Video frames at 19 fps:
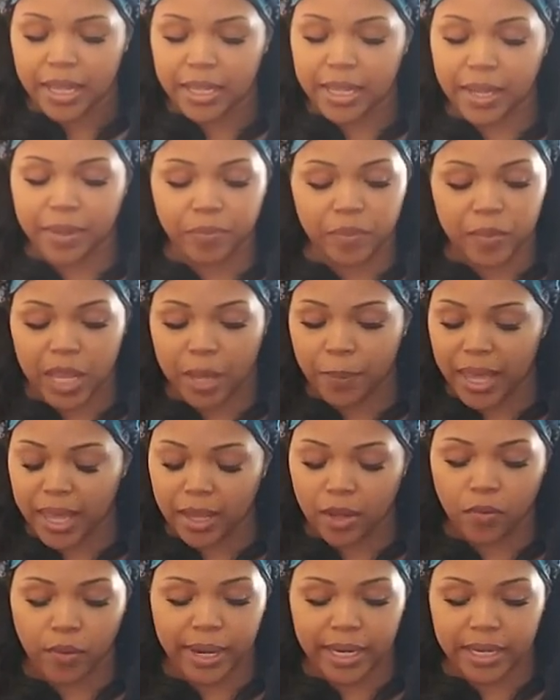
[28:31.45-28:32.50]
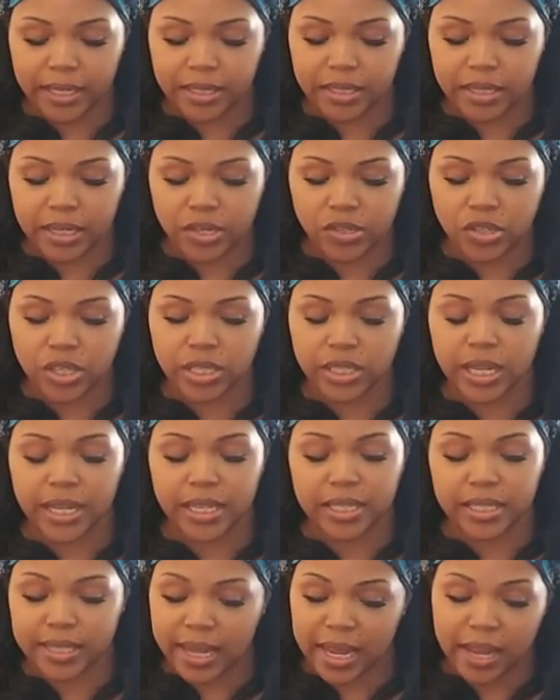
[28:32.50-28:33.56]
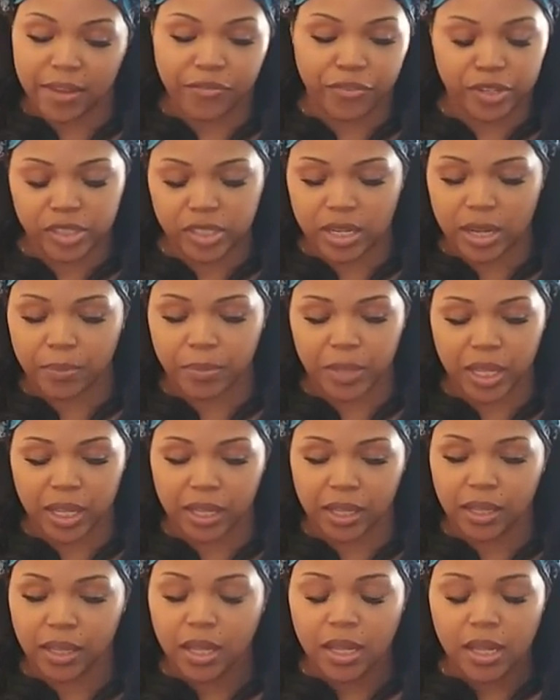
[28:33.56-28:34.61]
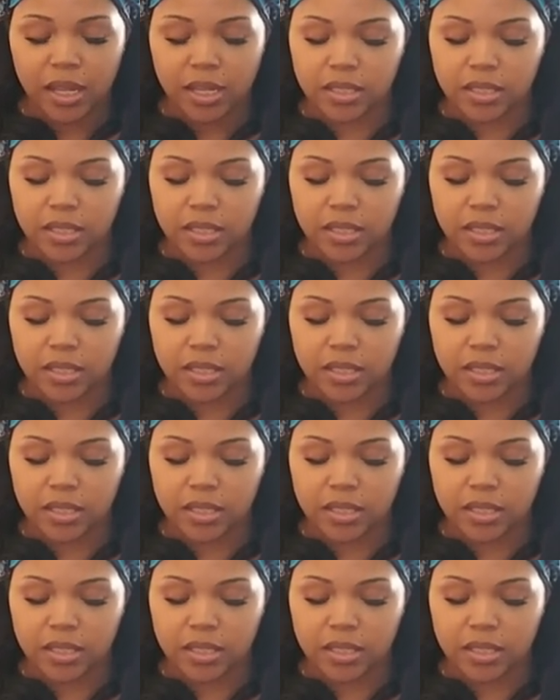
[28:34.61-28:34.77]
they they make great decisions they stand for something